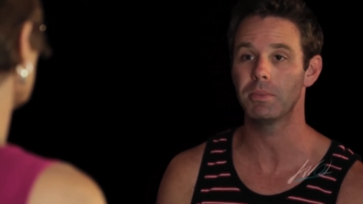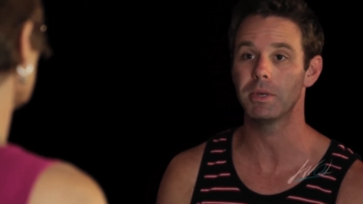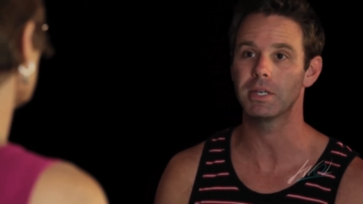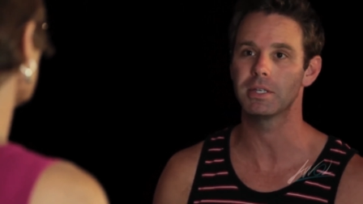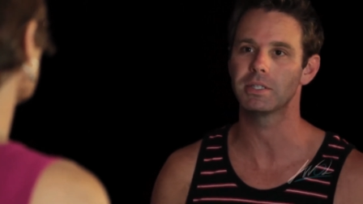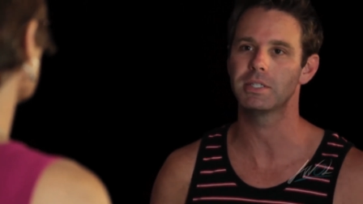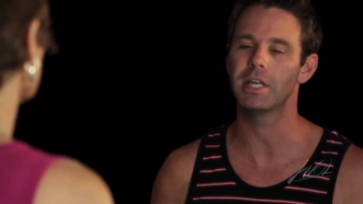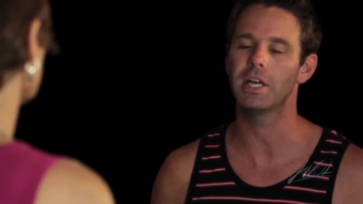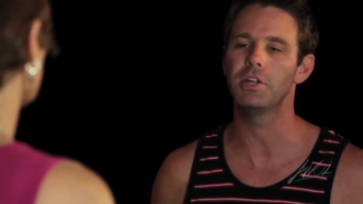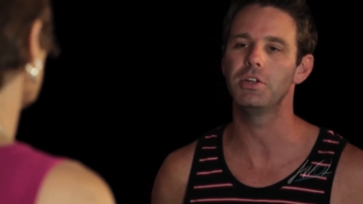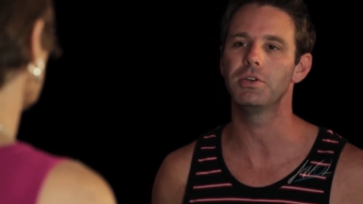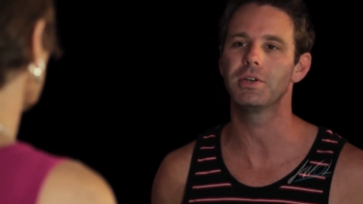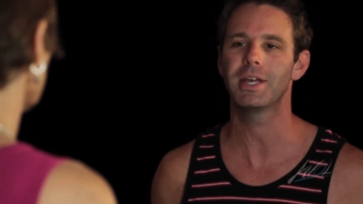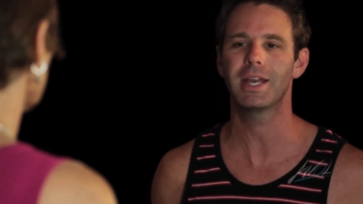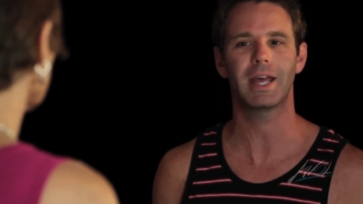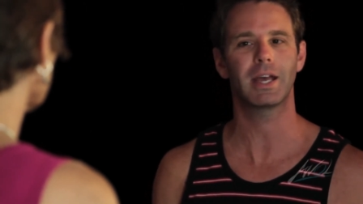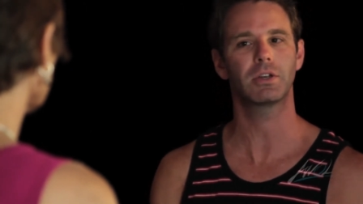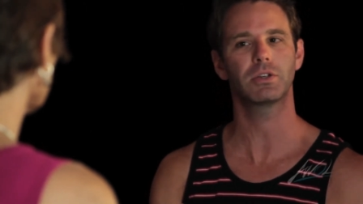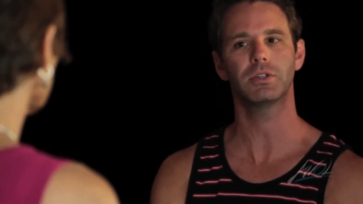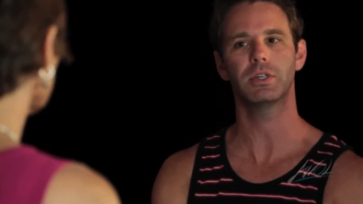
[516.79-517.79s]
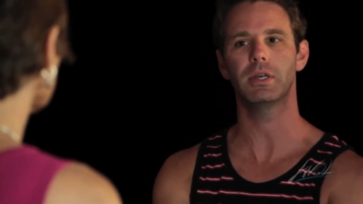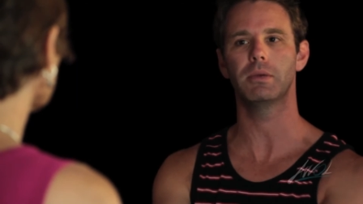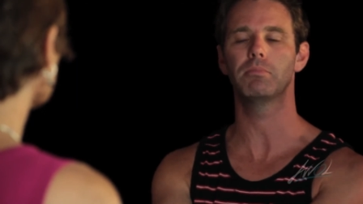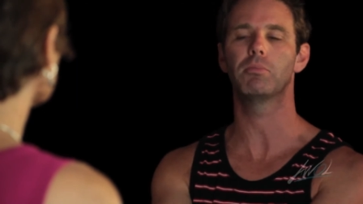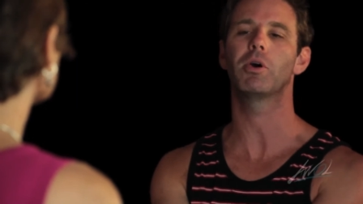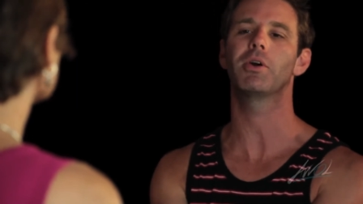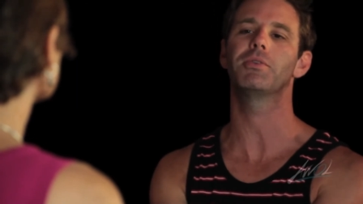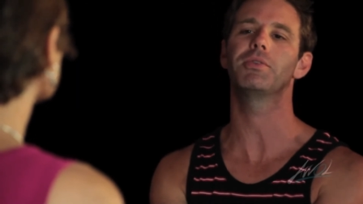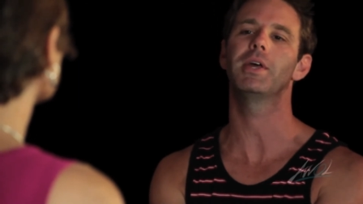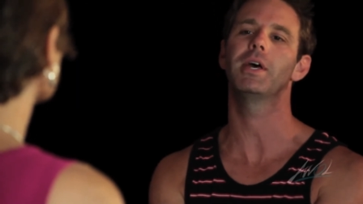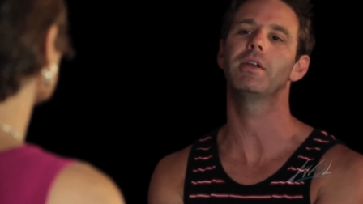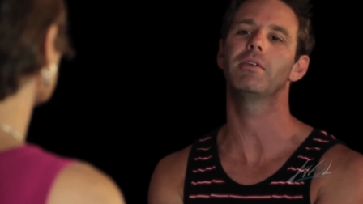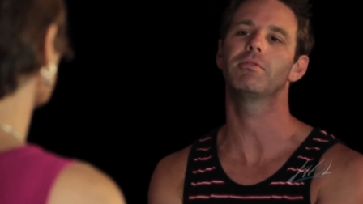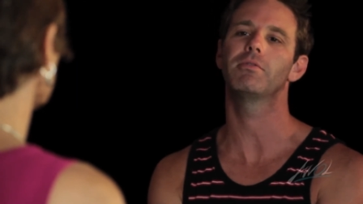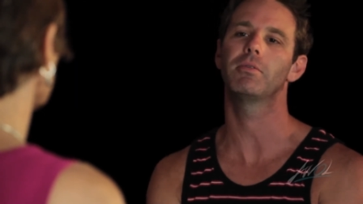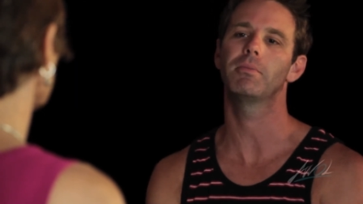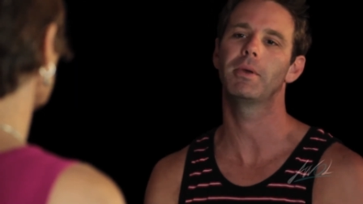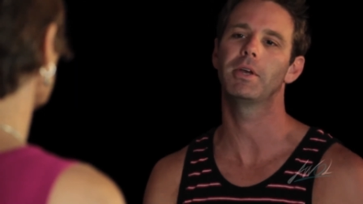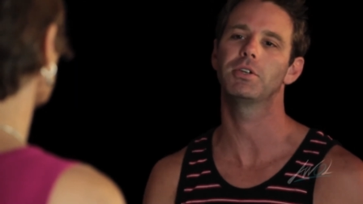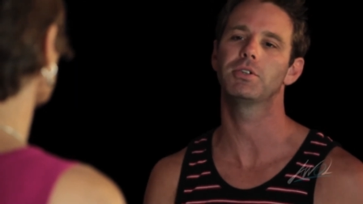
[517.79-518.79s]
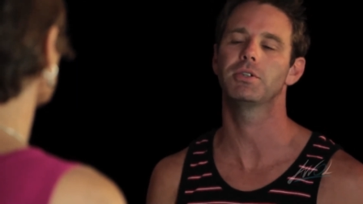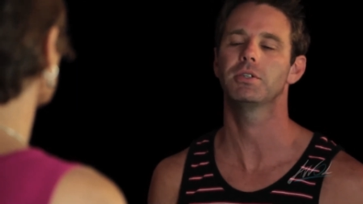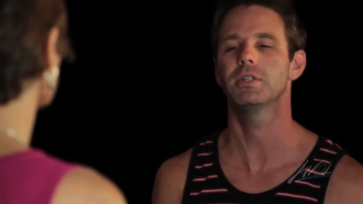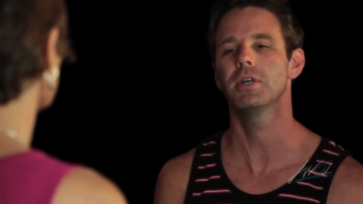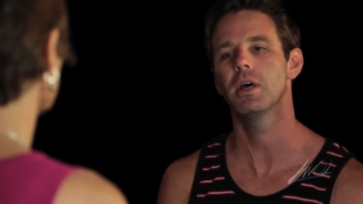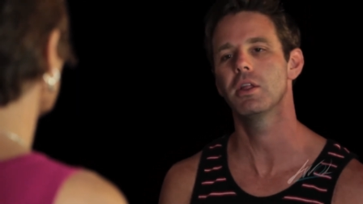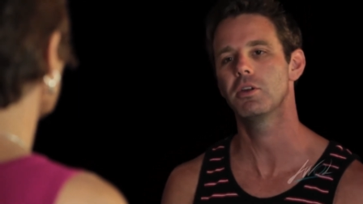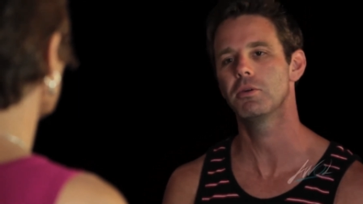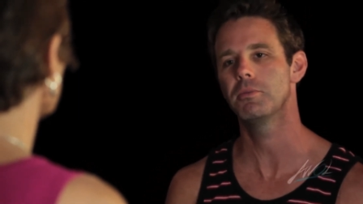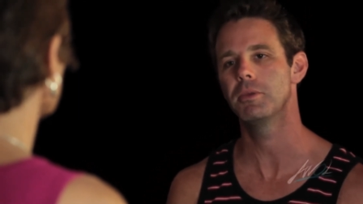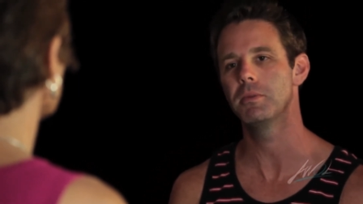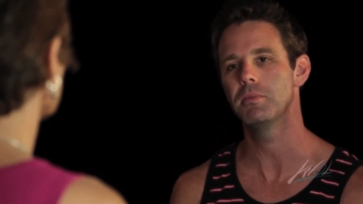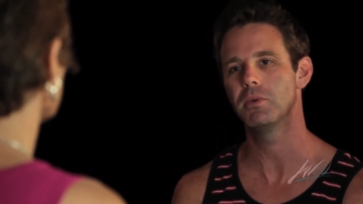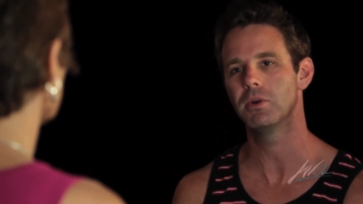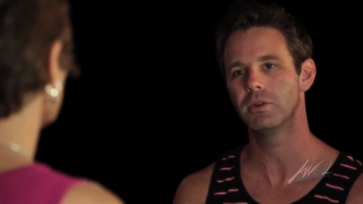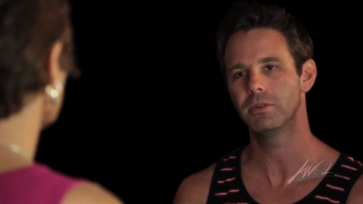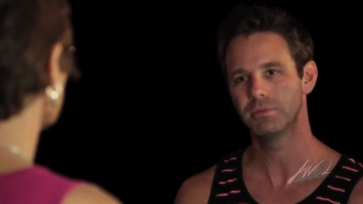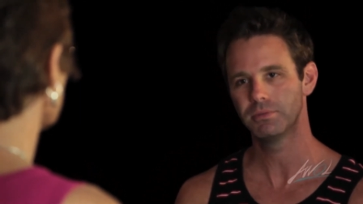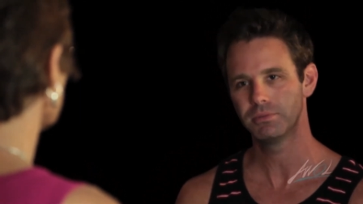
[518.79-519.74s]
because then you could actually impart that information to other people.